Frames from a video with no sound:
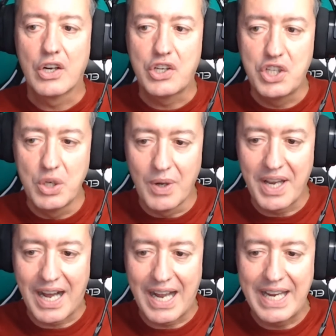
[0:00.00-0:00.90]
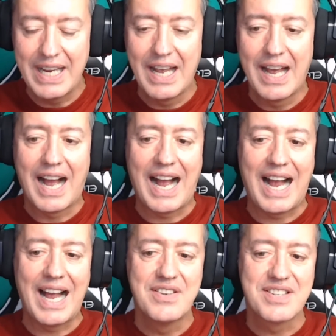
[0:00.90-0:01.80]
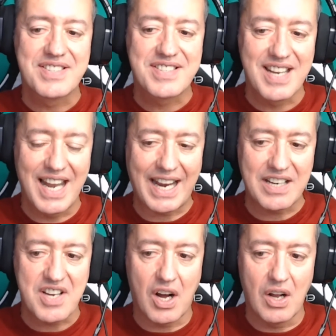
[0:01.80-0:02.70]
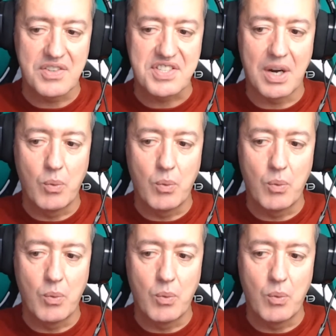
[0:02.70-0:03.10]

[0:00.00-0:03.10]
Q&A, and select answer.